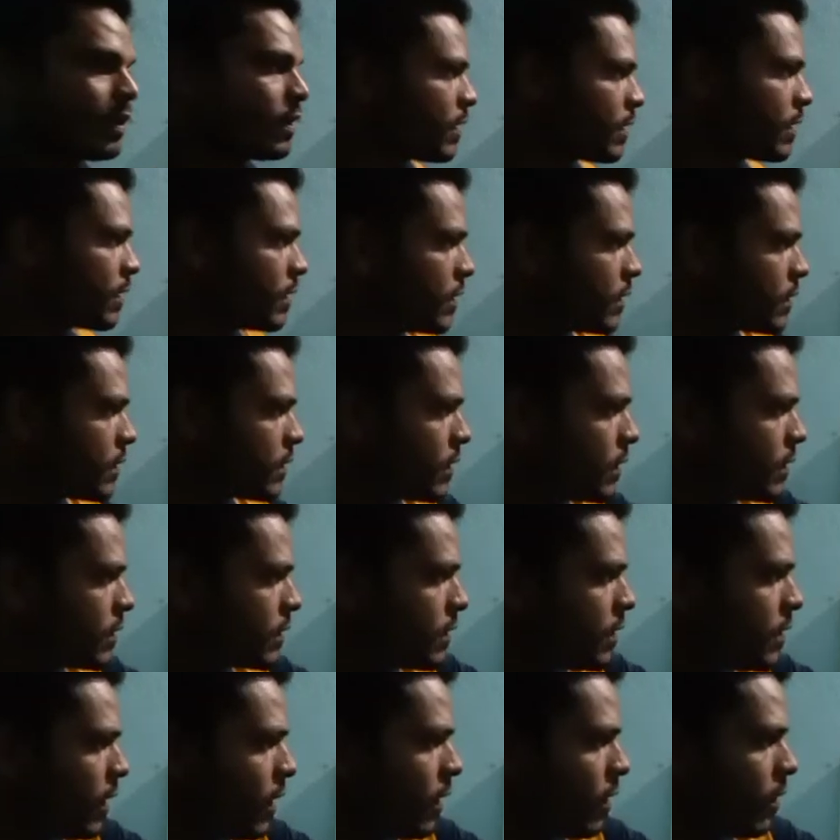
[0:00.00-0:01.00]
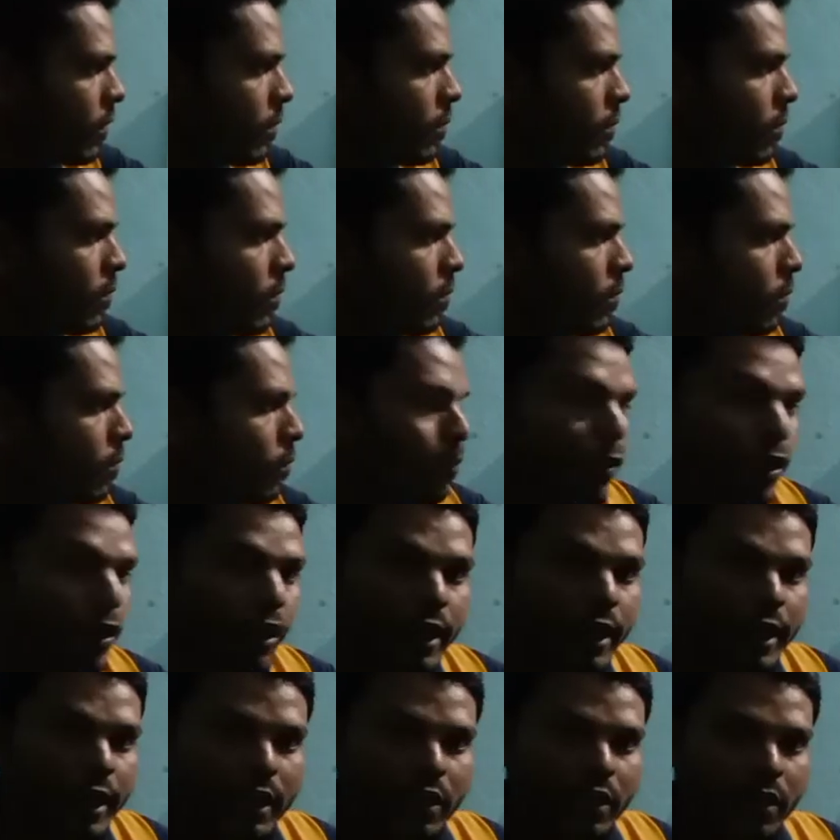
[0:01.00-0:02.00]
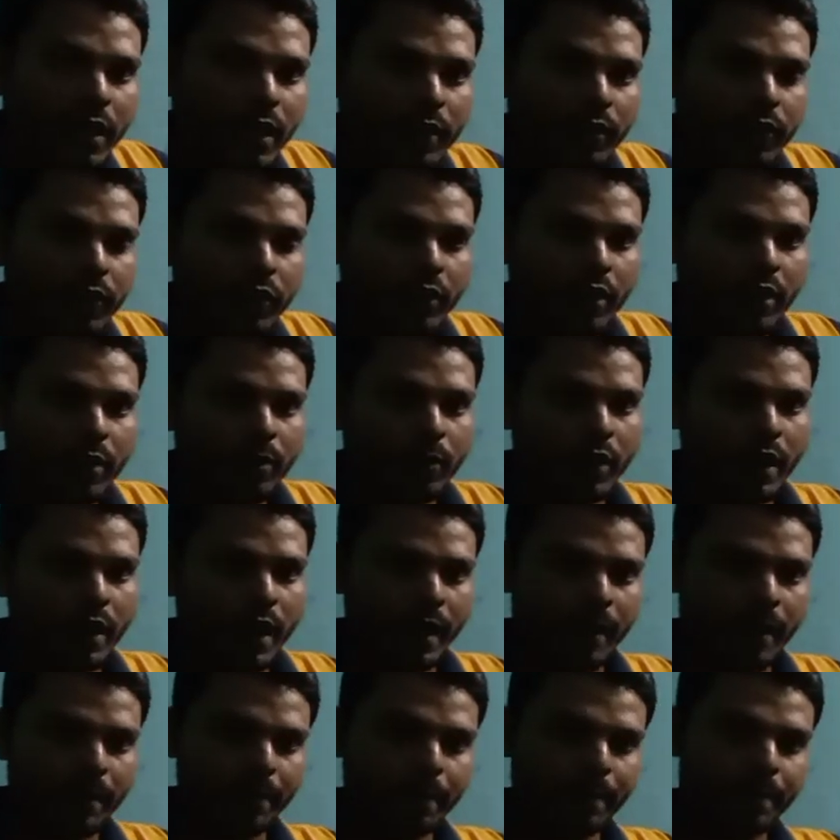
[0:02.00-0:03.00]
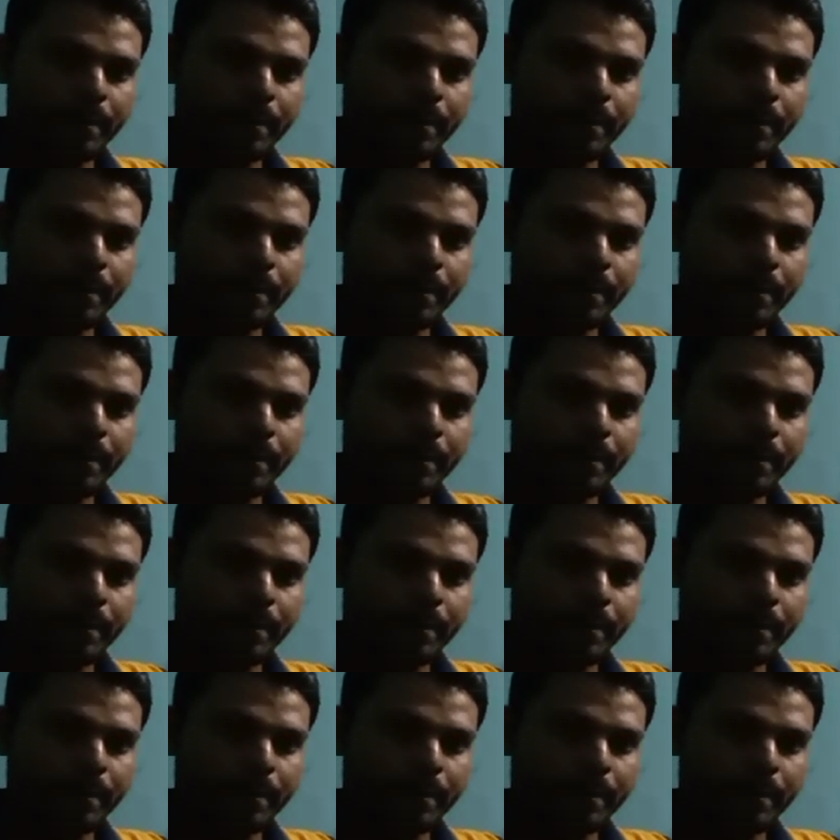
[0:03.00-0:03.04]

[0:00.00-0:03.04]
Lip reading: This is the molecular formula.